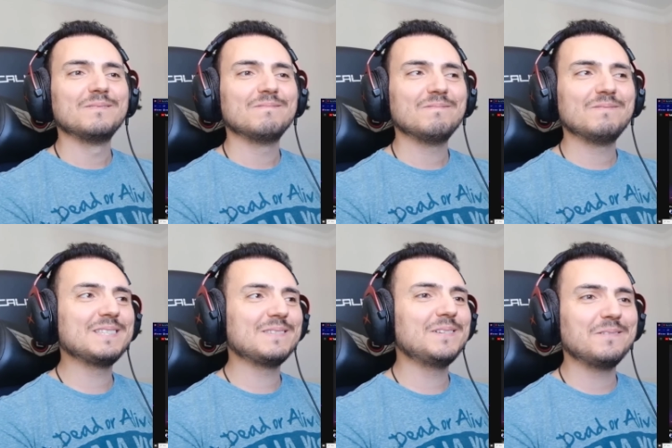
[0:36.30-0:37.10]

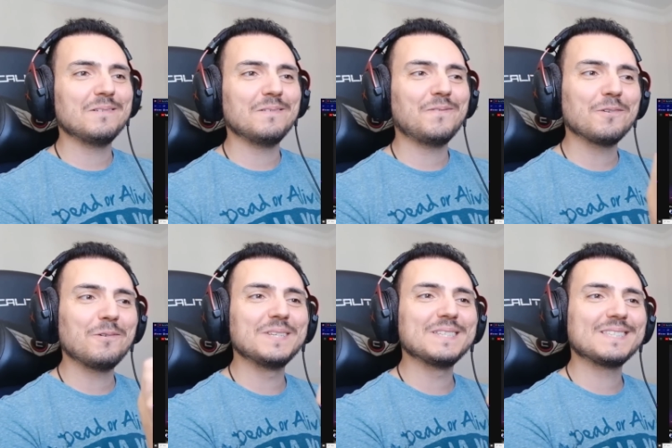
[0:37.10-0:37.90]
this video
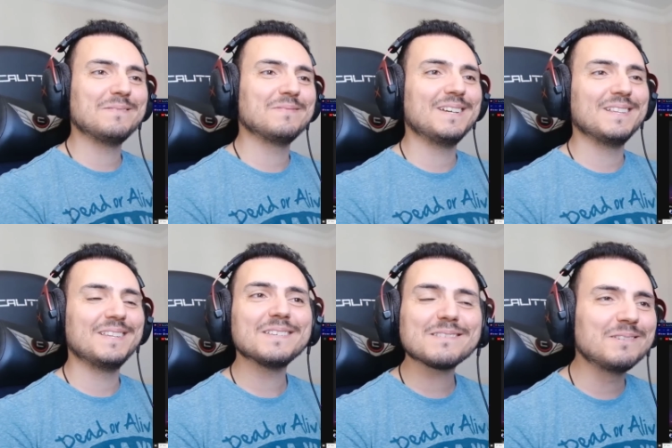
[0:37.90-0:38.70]
from this thumbnail.
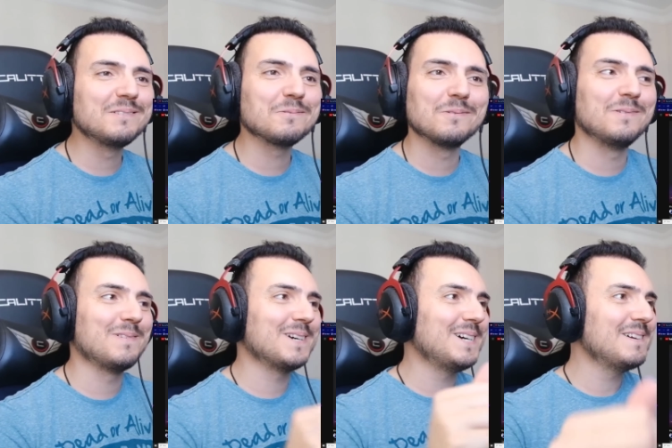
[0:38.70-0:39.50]
He's looking so
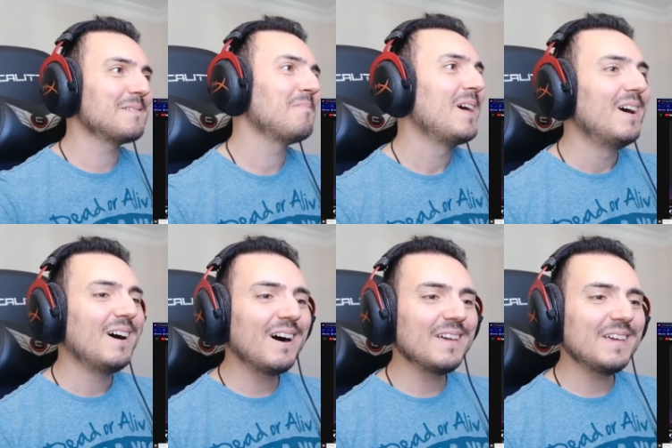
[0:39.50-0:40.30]
cool, right?
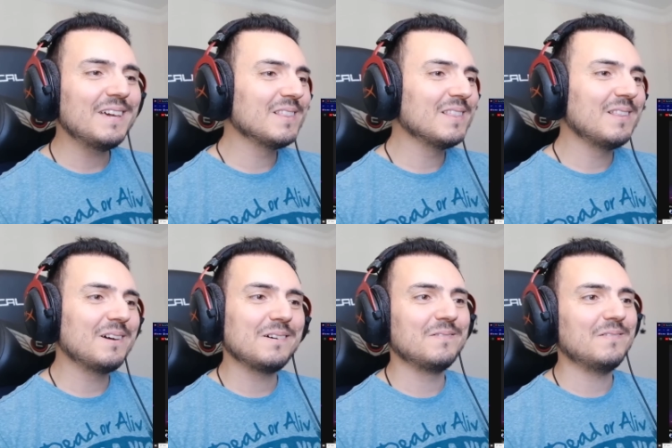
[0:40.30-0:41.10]
I even
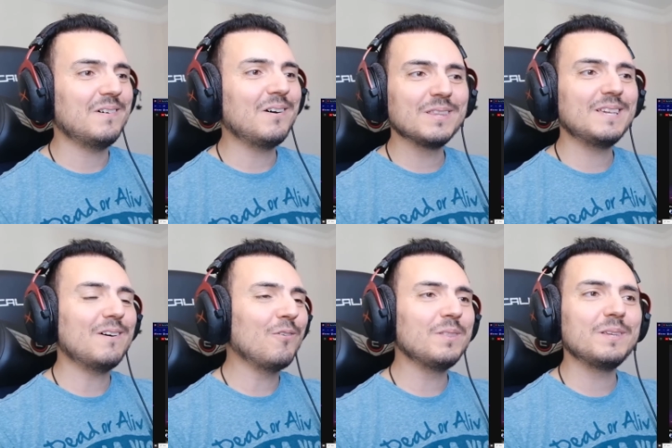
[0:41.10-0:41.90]
love only
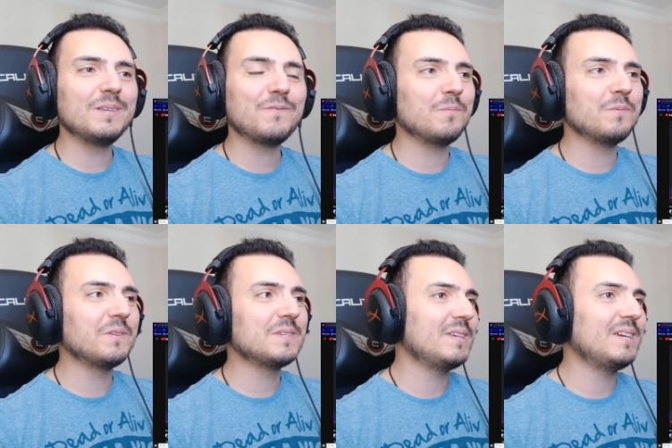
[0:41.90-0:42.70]
only from the
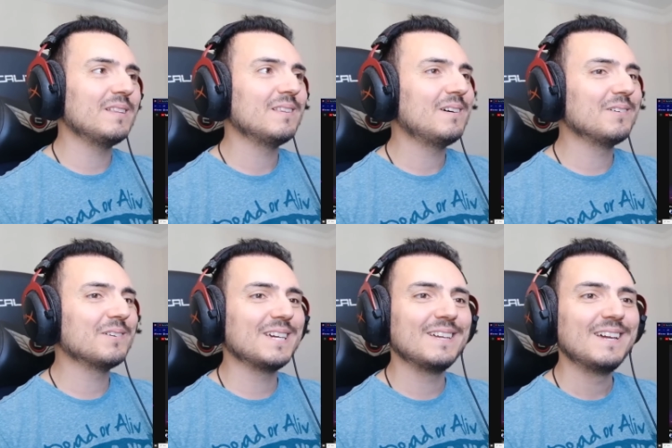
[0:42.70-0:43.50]
thumbnail.
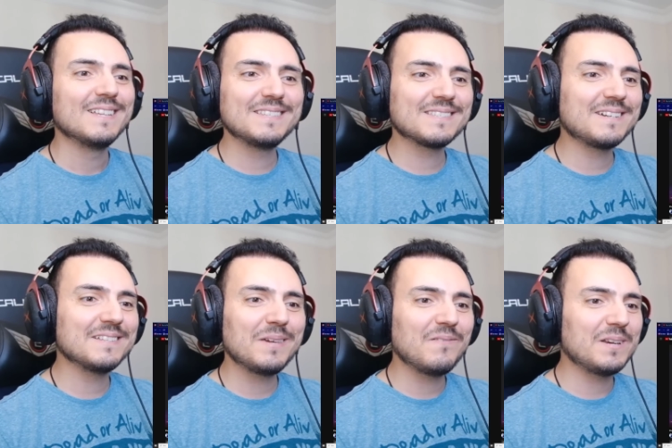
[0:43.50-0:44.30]
Okay, this is gonna
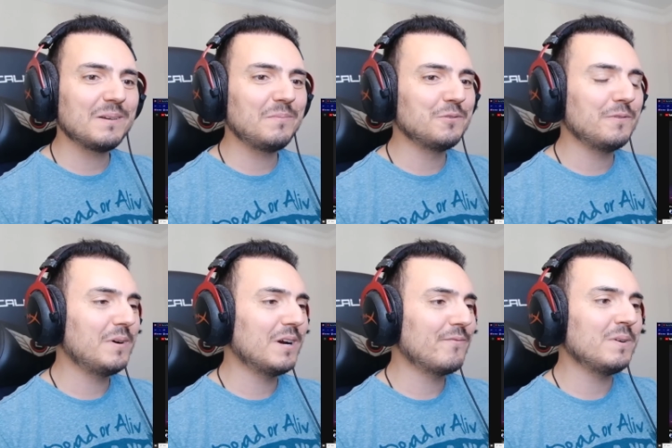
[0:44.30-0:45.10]
be a very beautiful
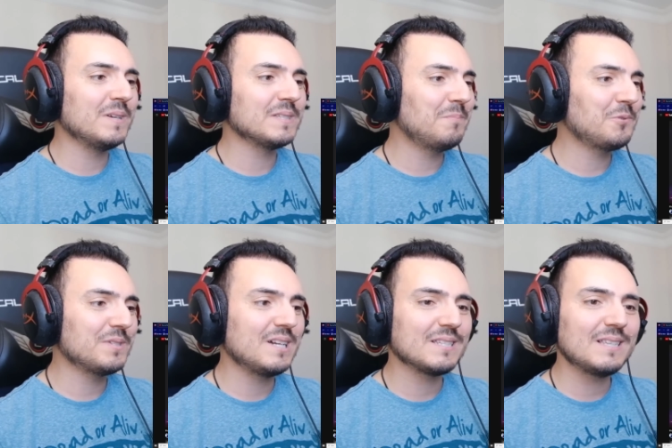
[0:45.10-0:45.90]
performance, I'm sure
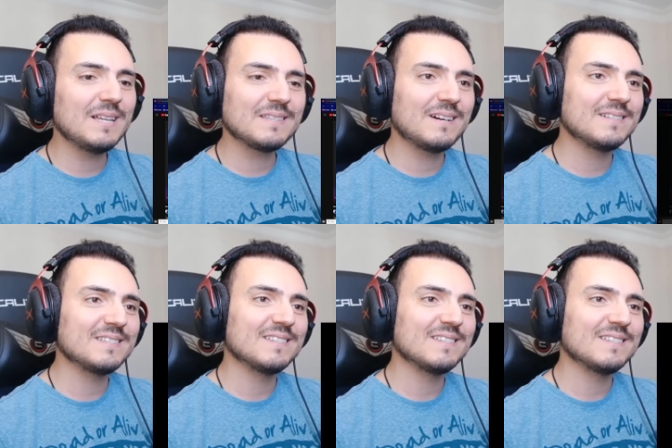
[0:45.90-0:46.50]
that. Let's start.